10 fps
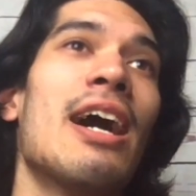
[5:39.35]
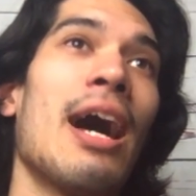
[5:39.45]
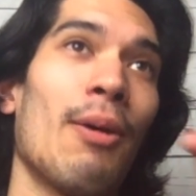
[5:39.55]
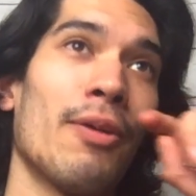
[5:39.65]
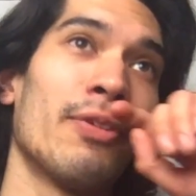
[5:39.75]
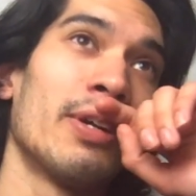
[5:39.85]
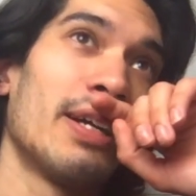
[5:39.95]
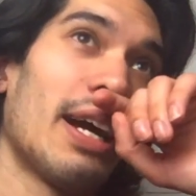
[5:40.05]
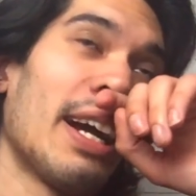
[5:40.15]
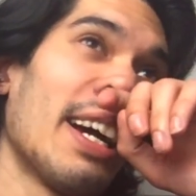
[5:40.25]

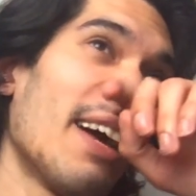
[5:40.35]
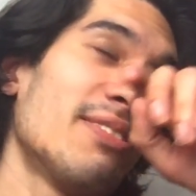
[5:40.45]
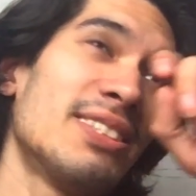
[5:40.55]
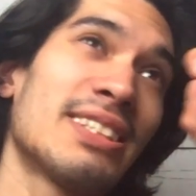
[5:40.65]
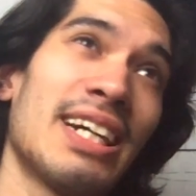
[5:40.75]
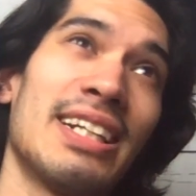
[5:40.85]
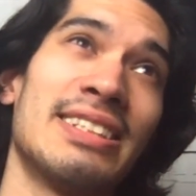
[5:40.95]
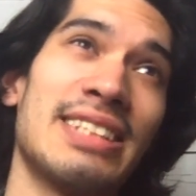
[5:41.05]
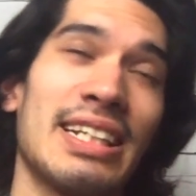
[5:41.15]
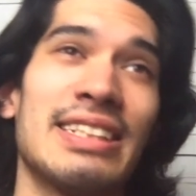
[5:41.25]
However, I have to kind of
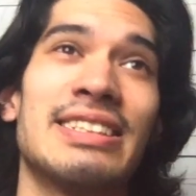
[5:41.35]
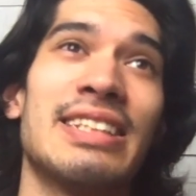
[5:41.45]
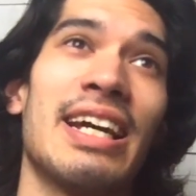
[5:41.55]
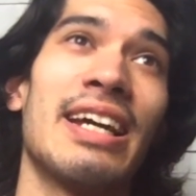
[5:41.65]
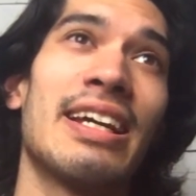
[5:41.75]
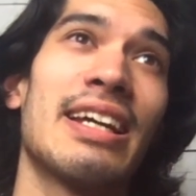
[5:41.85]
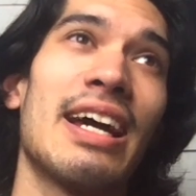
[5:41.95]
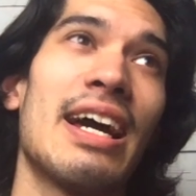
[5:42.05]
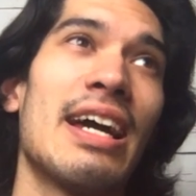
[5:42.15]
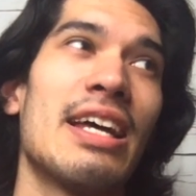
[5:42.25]
sadly say
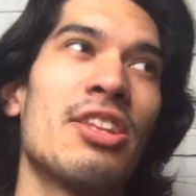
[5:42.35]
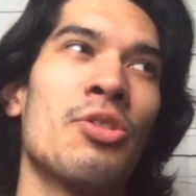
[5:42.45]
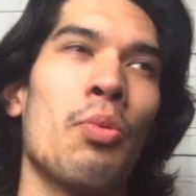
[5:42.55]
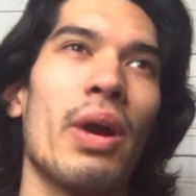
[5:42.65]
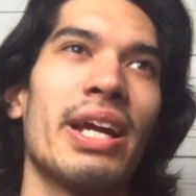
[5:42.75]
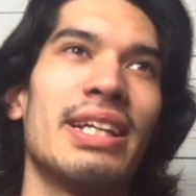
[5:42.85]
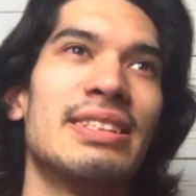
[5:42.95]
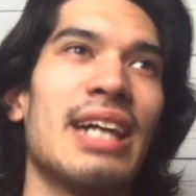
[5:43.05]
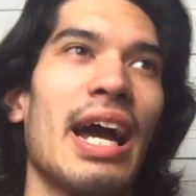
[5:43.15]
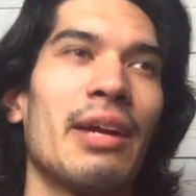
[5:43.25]
the way he
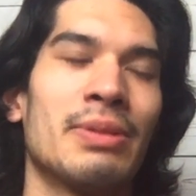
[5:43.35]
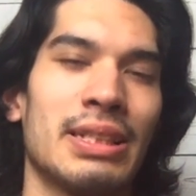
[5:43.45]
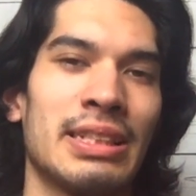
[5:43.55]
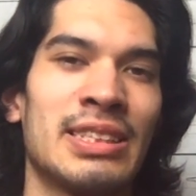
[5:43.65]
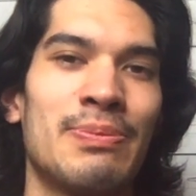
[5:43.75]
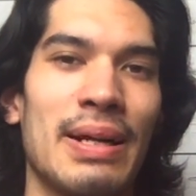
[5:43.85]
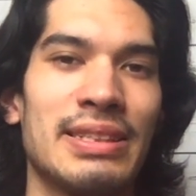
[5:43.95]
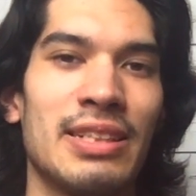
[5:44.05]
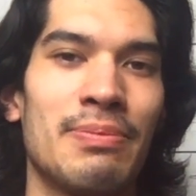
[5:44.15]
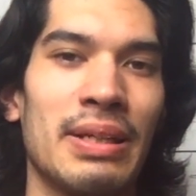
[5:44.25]
died was
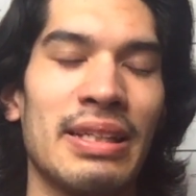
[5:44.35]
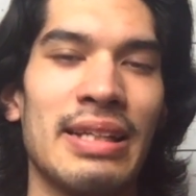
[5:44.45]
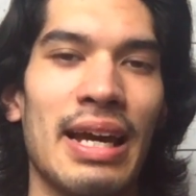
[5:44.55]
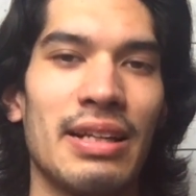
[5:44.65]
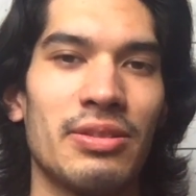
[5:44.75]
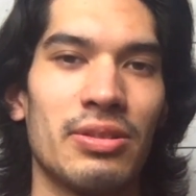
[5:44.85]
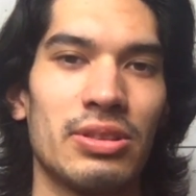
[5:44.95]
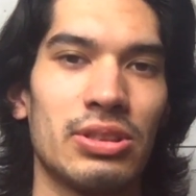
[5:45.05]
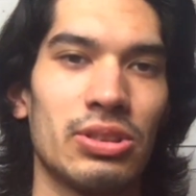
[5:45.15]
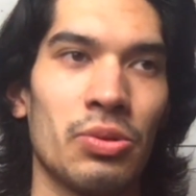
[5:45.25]
unexpected, but yet
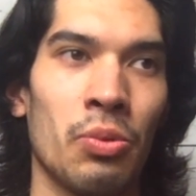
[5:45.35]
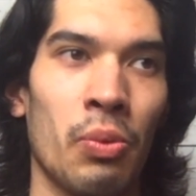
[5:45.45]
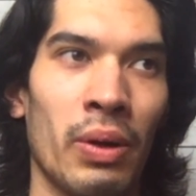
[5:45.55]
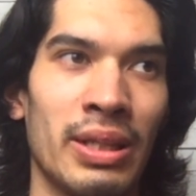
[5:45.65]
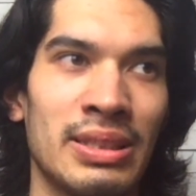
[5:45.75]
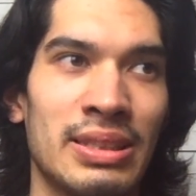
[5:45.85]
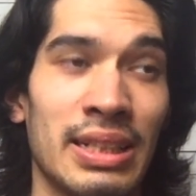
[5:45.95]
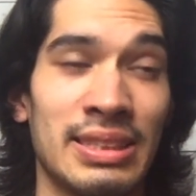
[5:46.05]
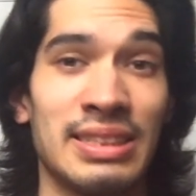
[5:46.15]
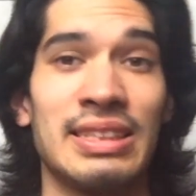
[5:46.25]
was
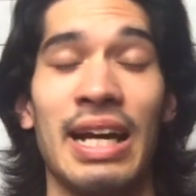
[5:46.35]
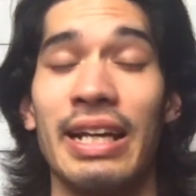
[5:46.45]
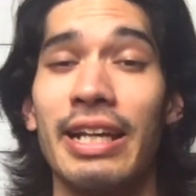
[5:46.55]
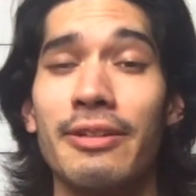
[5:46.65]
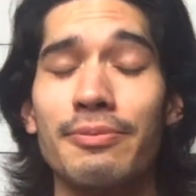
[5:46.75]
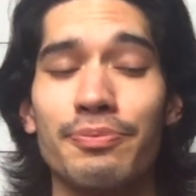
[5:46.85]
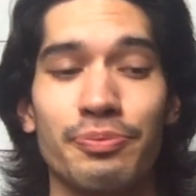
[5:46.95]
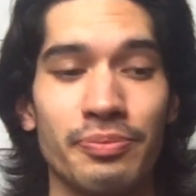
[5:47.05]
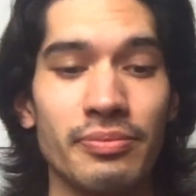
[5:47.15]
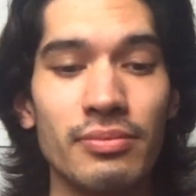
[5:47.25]
exciting
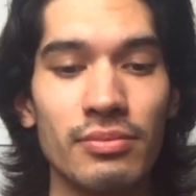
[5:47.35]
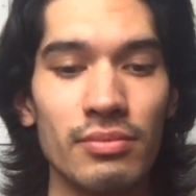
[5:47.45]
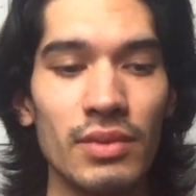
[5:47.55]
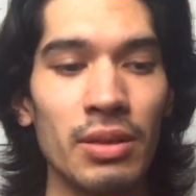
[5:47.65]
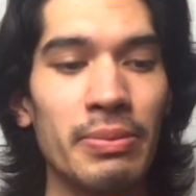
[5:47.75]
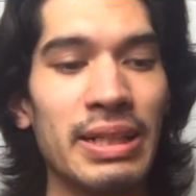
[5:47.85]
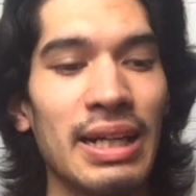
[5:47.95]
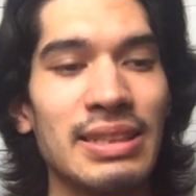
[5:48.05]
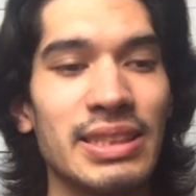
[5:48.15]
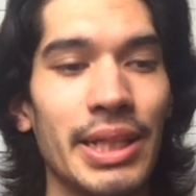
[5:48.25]

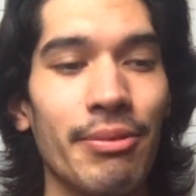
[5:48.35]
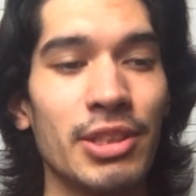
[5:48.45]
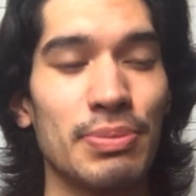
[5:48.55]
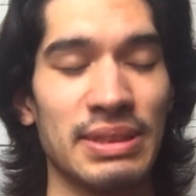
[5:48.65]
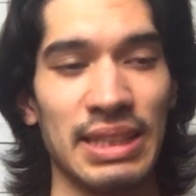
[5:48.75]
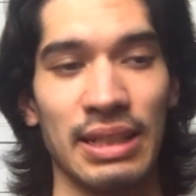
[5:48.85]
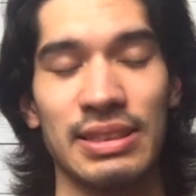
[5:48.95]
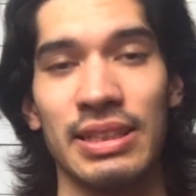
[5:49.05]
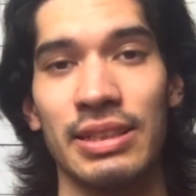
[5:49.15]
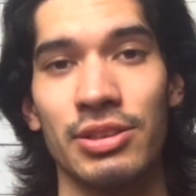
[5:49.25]
because he was
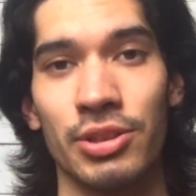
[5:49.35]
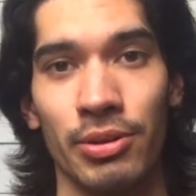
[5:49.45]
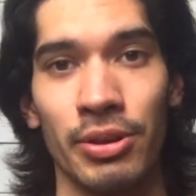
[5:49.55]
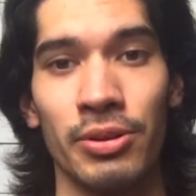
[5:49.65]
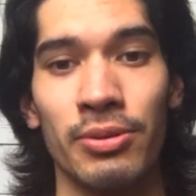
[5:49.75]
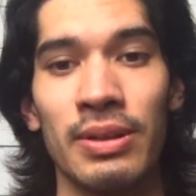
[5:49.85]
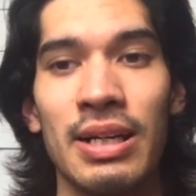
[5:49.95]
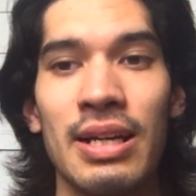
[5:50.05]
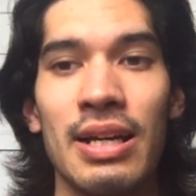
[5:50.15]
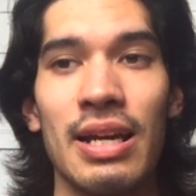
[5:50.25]
protecting his crew
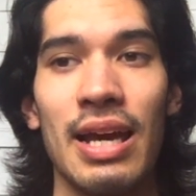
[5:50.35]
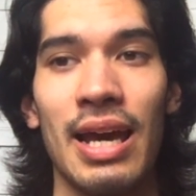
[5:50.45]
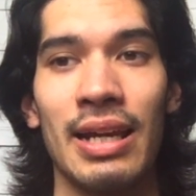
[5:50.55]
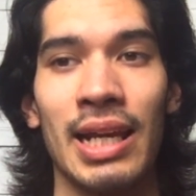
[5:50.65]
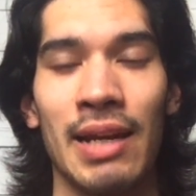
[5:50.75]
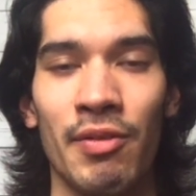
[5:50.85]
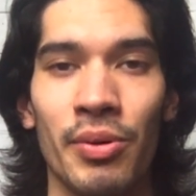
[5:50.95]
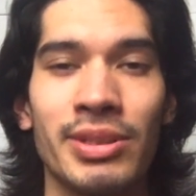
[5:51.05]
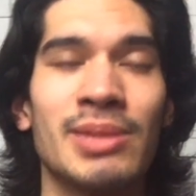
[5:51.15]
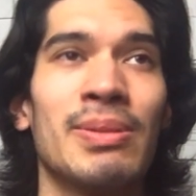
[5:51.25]
and had
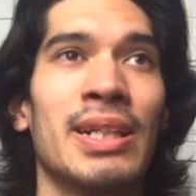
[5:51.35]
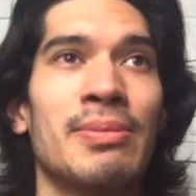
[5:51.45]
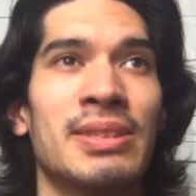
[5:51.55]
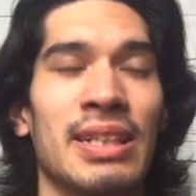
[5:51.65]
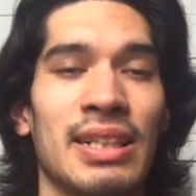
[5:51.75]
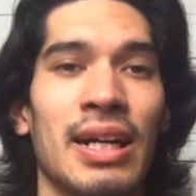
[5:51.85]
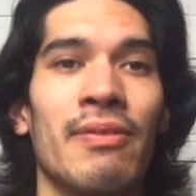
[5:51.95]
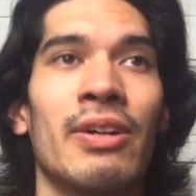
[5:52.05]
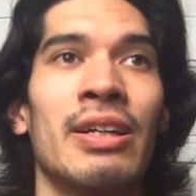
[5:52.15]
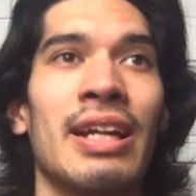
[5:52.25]
everyone split up to get
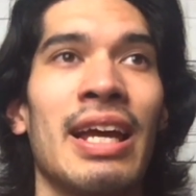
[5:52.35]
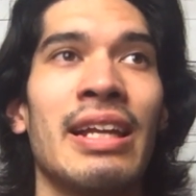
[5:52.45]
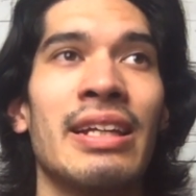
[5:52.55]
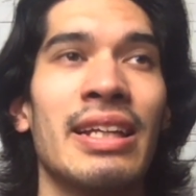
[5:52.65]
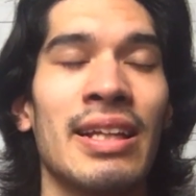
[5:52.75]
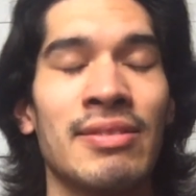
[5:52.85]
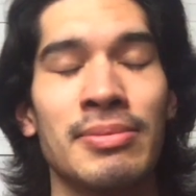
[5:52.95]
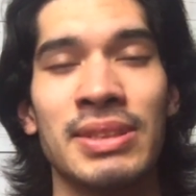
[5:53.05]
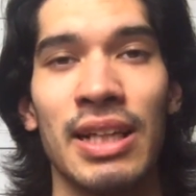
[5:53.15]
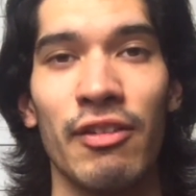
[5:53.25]
covered, and he left
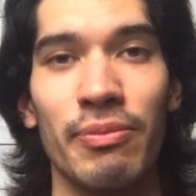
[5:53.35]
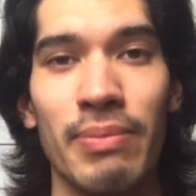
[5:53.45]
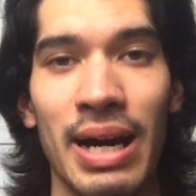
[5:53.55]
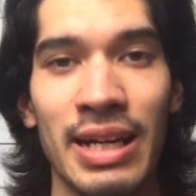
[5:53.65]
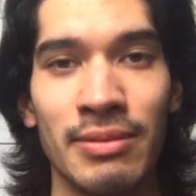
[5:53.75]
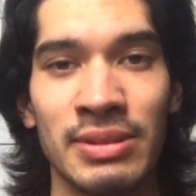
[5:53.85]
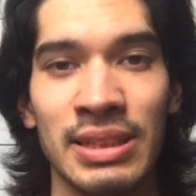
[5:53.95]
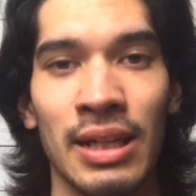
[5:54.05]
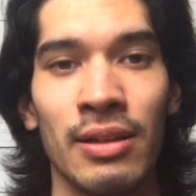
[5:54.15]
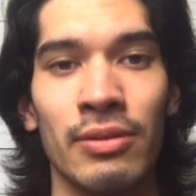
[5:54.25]
himself by
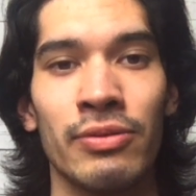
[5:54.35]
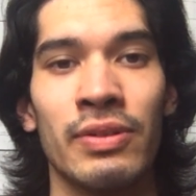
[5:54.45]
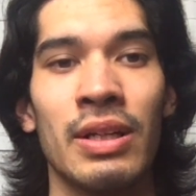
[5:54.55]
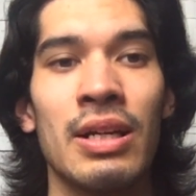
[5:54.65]
himself.